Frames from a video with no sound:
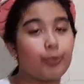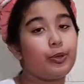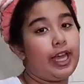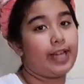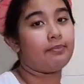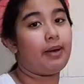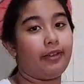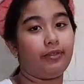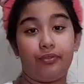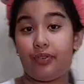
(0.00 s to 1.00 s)
you like
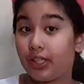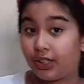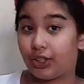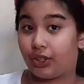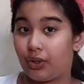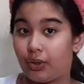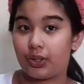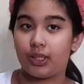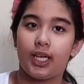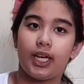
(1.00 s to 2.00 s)
my video.
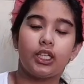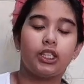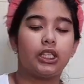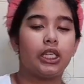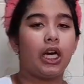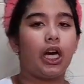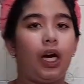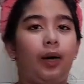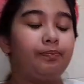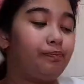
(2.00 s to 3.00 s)
Of